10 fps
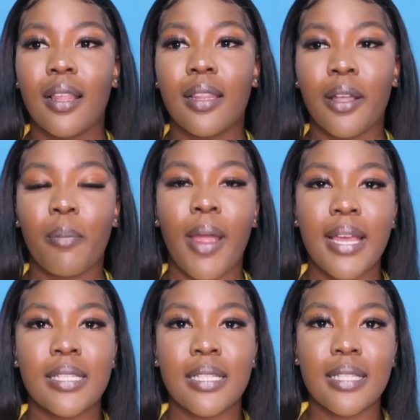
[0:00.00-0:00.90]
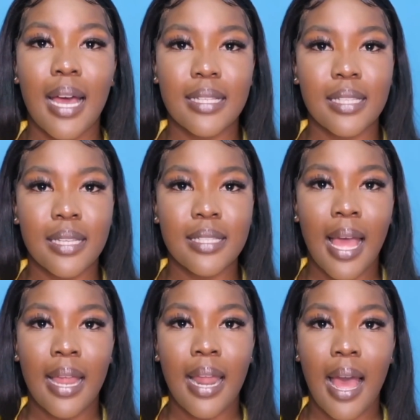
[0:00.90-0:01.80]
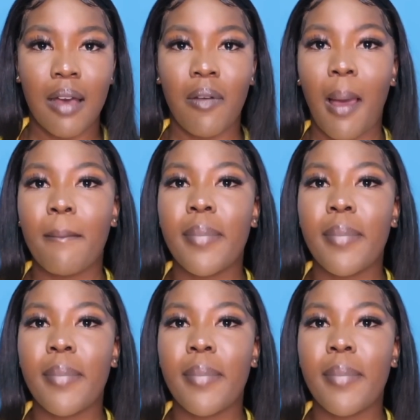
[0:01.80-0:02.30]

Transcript: their pricing tactics and have a